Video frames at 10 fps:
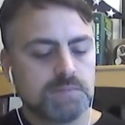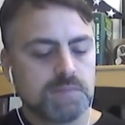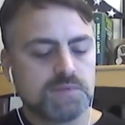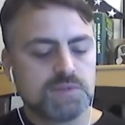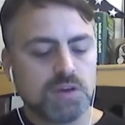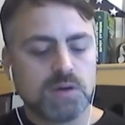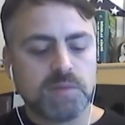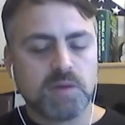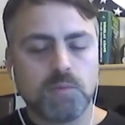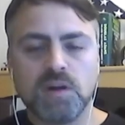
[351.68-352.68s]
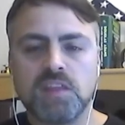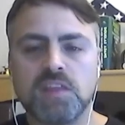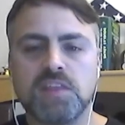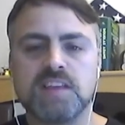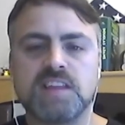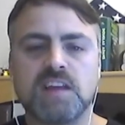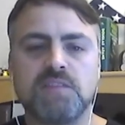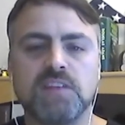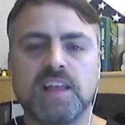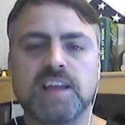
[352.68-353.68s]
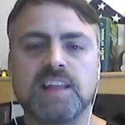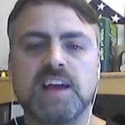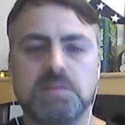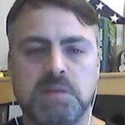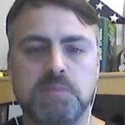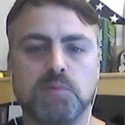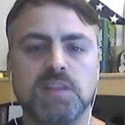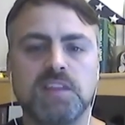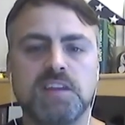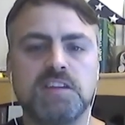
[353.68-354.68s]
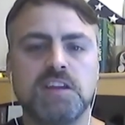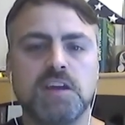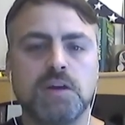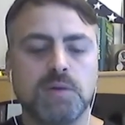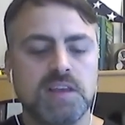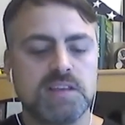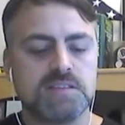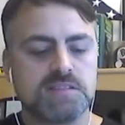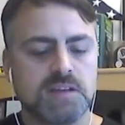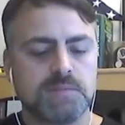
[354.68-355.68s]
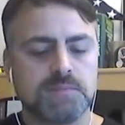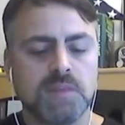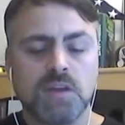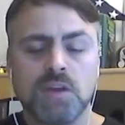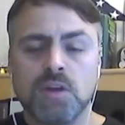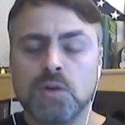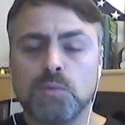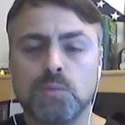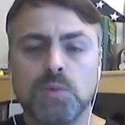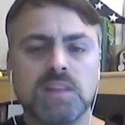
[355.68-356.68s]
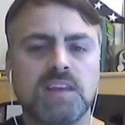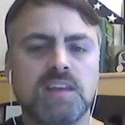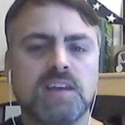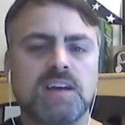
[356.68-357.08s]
So, I mean, one of the things that I feel like a lot of people really need to know is really,